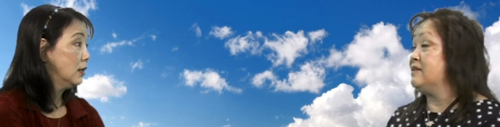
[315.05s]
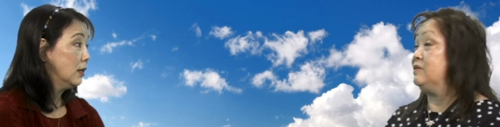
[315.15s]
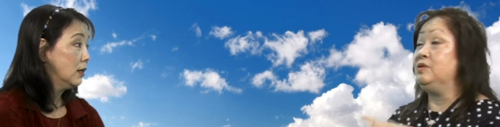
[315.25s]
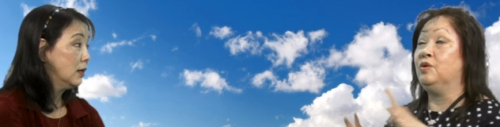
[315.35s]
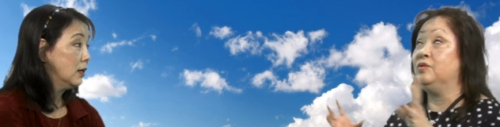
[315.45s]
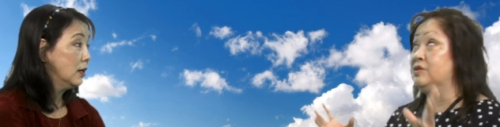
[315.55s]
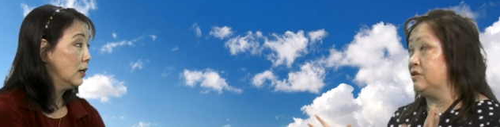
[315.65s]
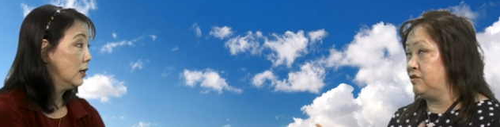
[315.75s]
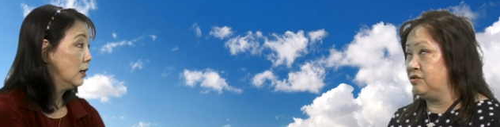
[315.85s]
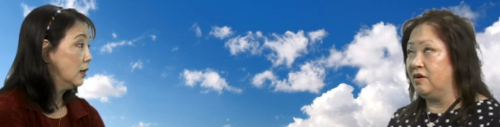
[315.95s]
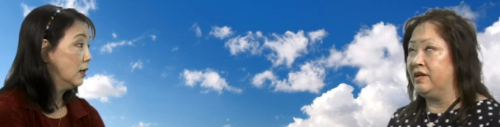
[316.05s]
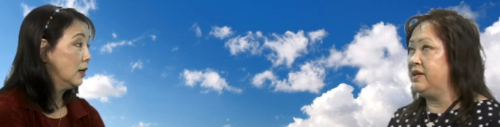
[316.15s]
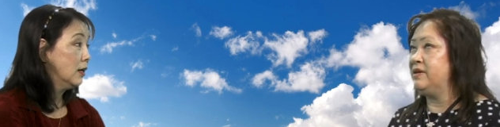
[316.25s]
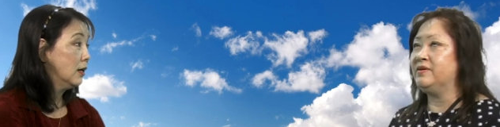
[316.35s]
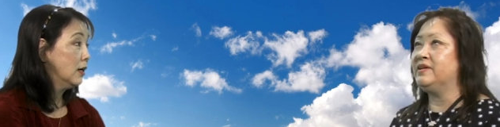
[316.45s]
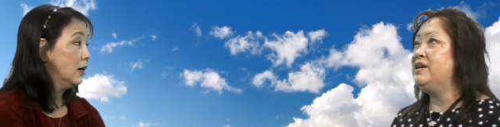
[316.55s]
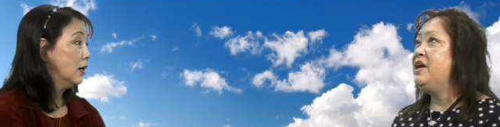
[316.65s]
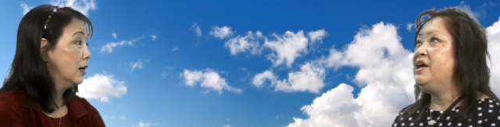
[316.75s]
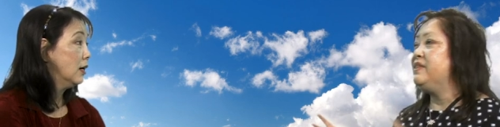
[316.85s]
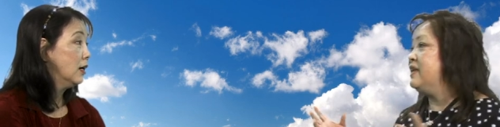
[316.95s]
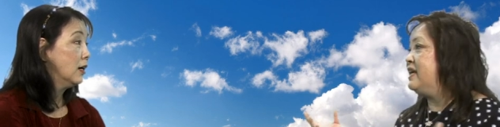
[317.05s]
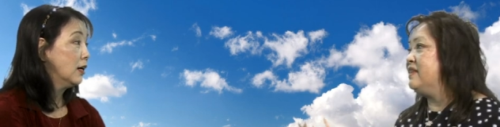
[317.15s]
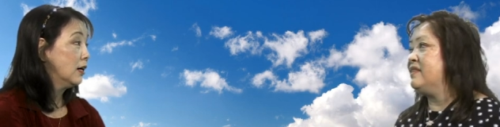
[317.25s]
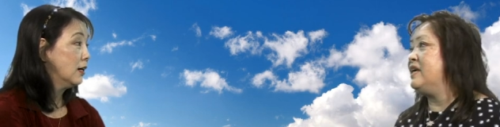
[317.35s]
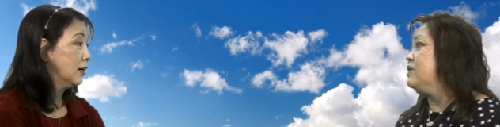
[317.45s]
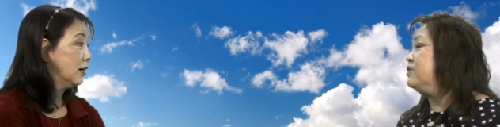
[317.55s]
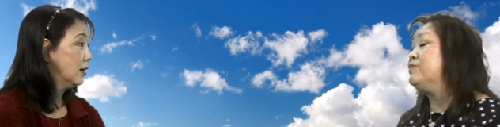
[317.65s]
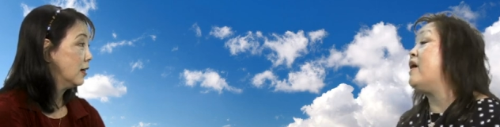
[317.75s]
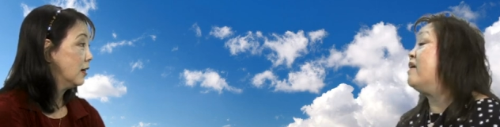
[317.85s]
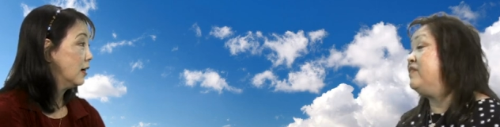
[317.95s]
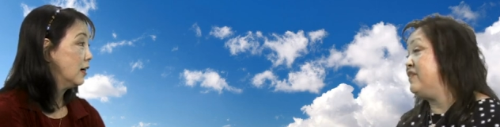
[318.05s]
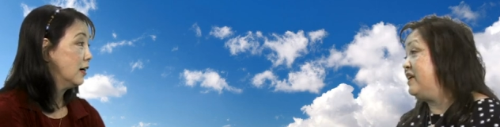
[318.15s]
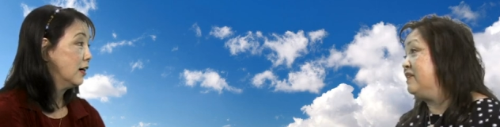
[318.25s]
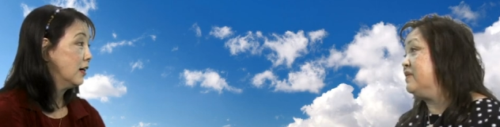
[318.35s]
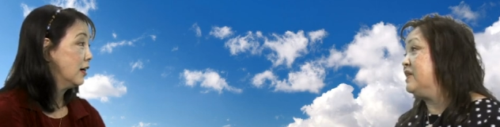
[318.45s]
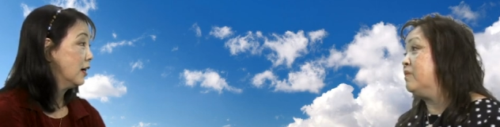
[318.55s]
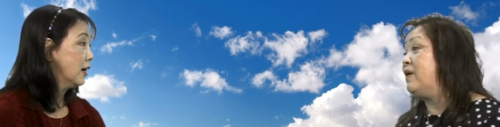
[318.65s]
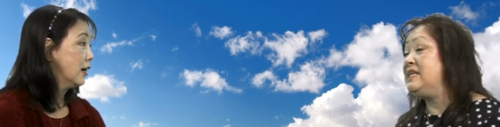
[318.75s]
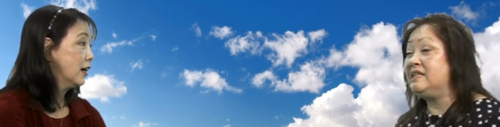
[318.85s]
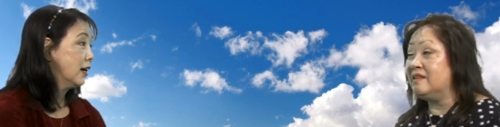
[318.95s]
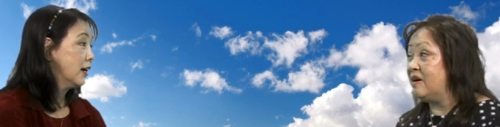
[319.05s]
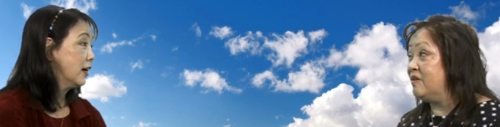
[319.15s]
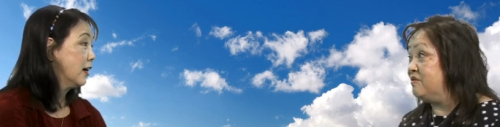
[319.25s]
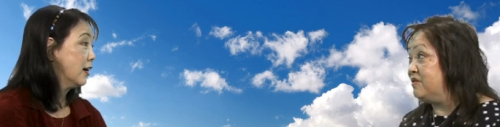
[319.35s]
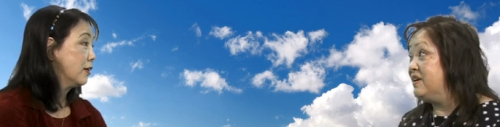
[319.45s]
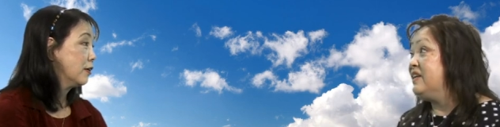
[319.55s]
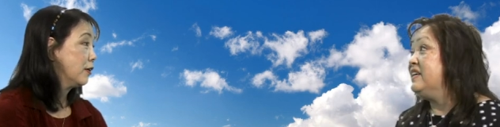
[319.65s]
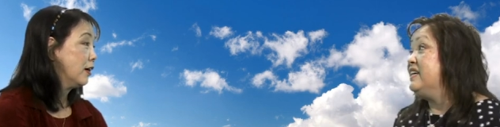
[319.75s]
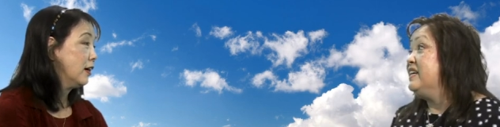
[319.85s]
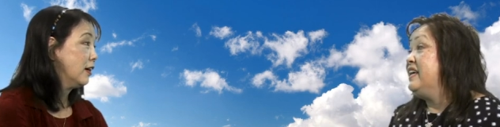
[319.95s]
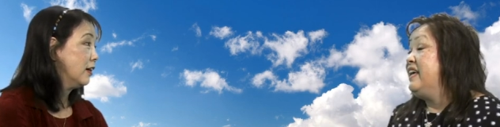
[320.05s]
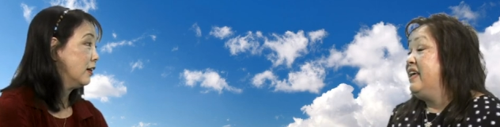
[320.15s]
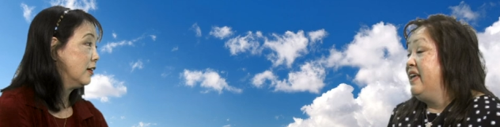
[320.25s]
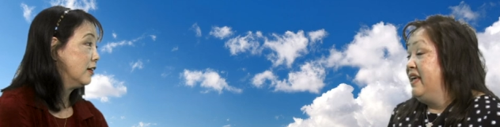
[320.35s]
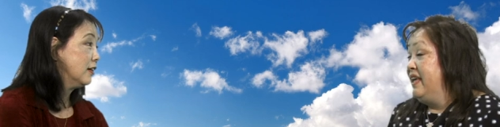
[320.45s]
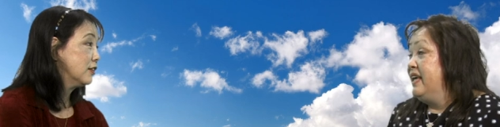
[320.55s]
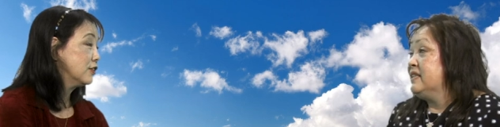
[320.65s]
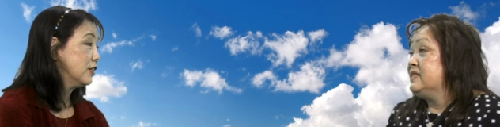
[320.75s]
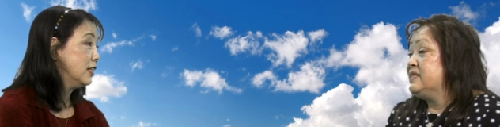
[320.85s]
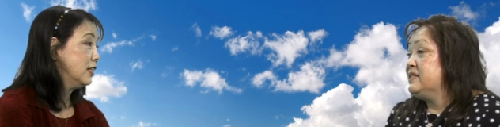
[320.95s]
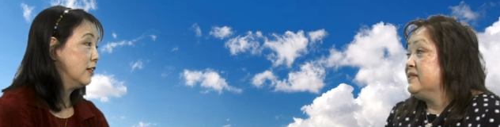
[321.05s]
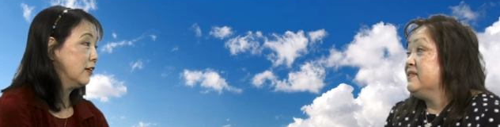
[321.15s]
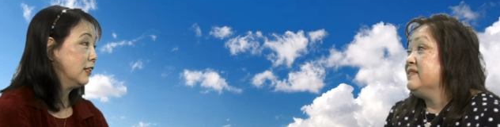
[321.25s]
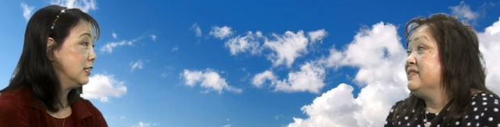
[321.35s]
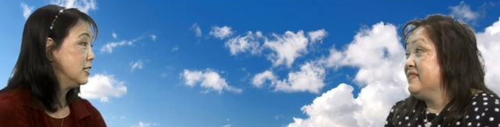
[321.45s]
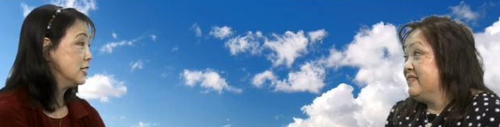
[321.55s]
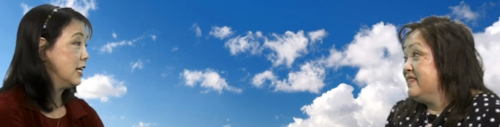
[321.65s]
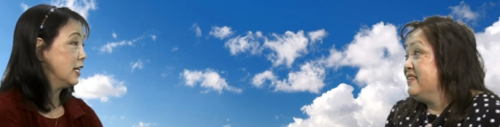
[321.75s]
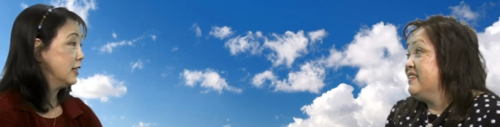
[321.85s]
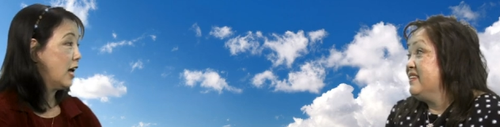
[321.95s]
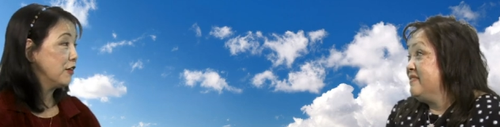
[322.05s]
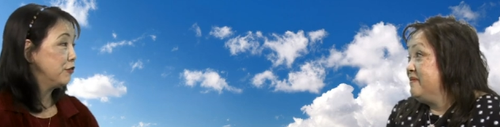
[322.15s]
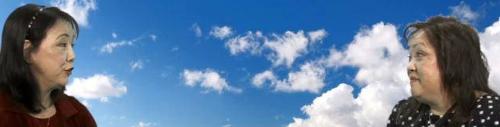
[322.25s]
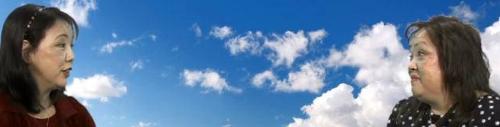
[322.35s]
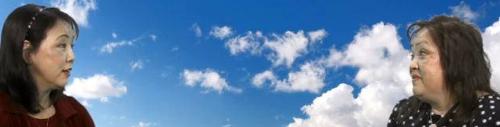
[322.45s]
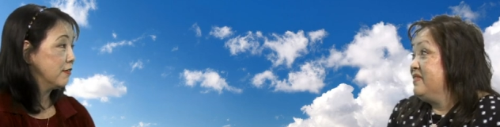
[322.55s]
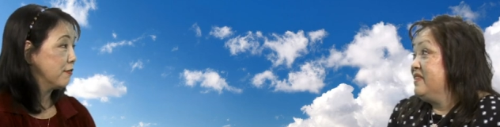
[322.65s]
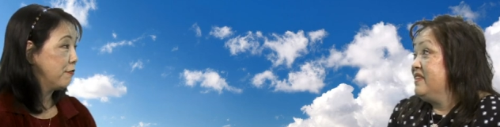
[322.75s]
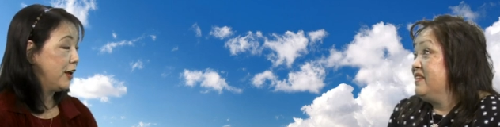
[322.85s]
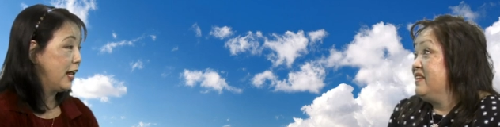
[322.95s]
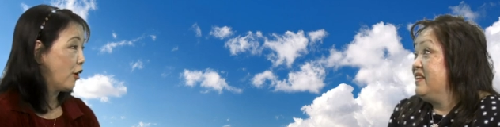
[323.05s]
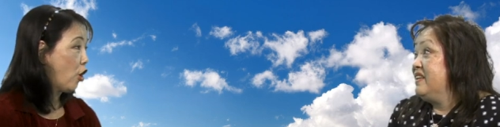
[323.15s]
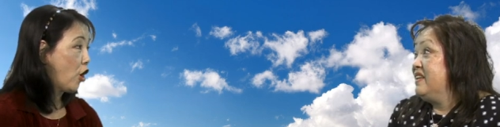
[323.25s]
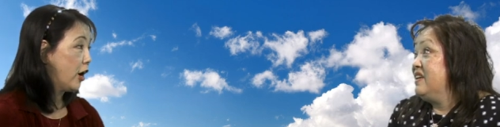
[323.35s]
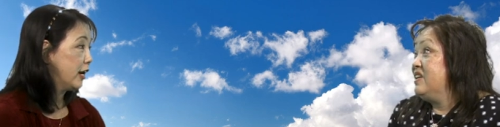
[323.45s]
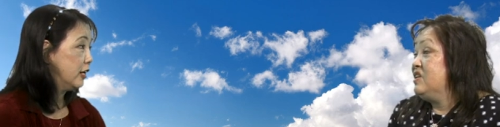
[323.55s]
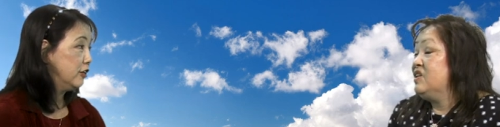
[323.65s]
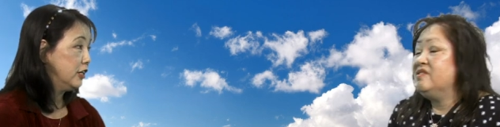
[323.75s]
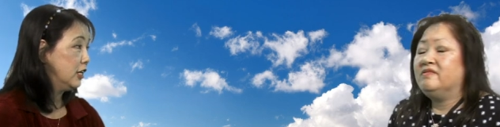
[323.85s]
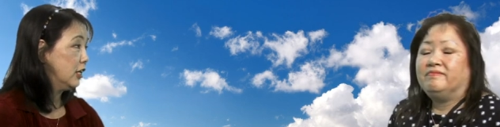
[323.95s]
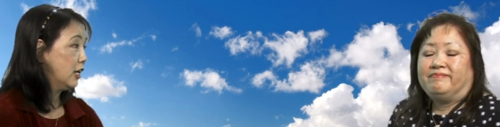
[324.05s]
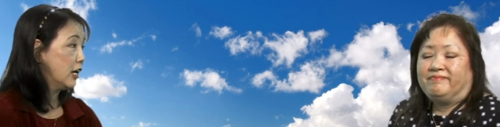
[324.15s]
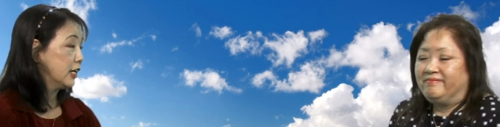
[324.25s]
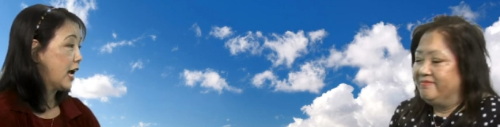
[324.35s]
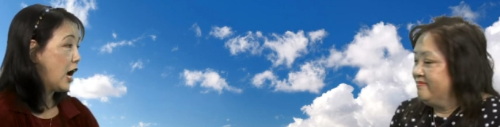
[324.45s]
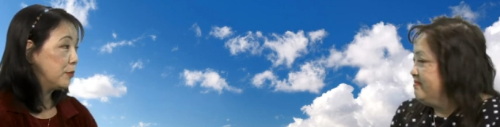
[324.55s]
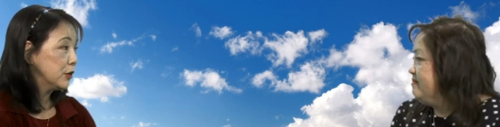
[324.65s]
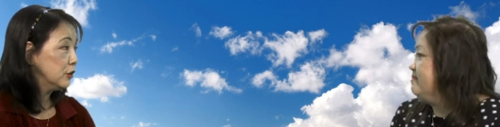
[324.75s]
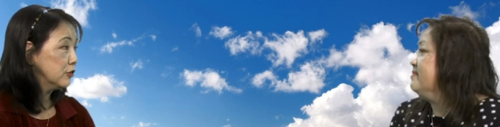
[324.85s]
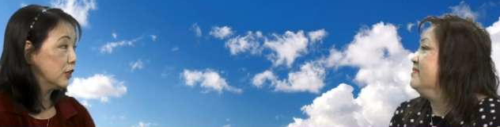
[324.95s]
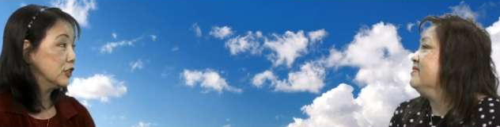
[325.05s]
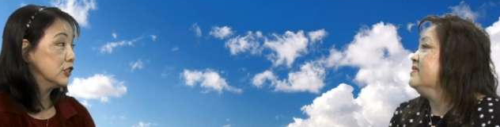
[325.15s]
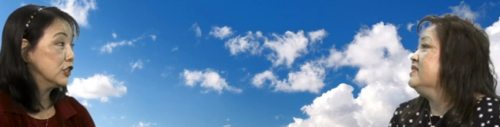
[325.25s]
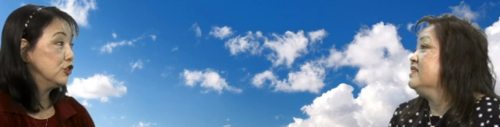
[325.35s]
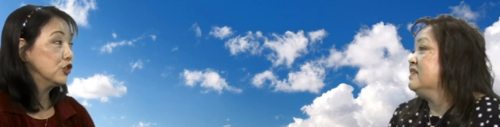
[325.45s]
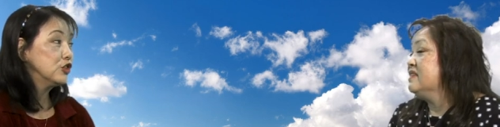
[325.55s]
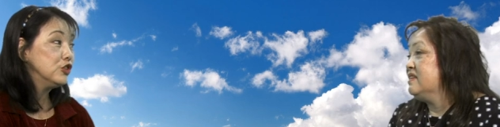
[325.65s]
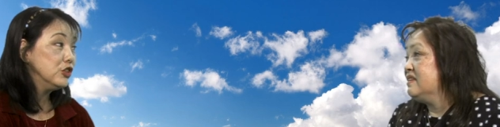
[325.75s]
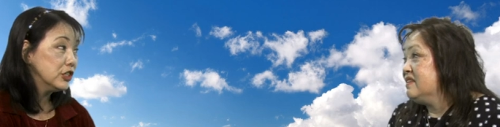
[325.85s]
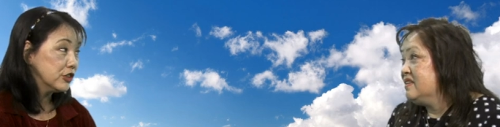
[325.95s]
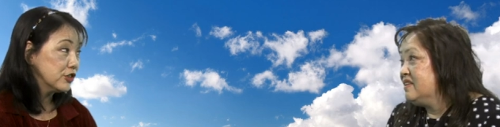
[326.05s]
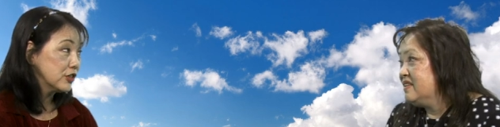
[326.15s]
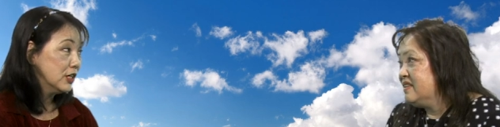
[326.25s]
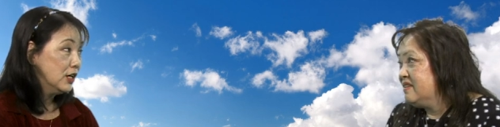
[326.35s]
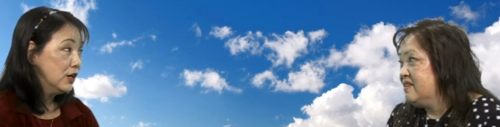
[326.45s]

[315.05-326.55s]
Speaker 1: has no dust on it, or they, they go through everything with a white glove.
Speaker 2: And so, uh, this is like not for the faint at heart, and you need a lot of capital So it took two years